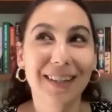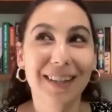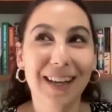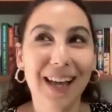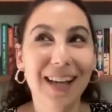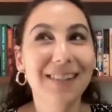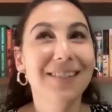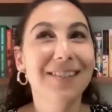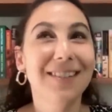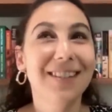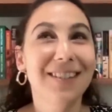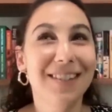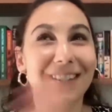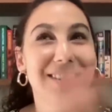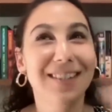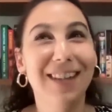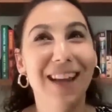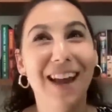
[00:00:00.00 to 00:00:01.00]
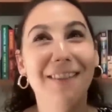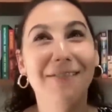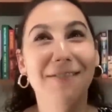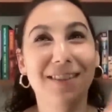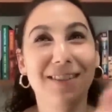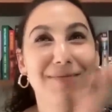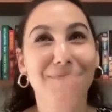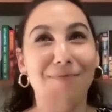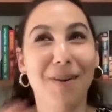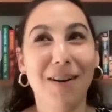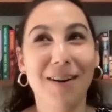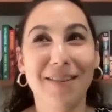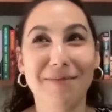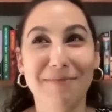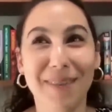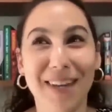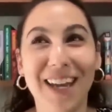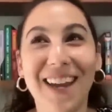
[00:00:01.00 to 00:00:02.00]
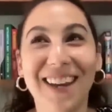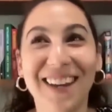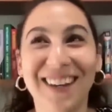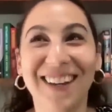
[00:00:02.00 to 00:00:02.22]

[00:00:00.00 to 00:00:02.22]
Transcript: actually, she's every part of me.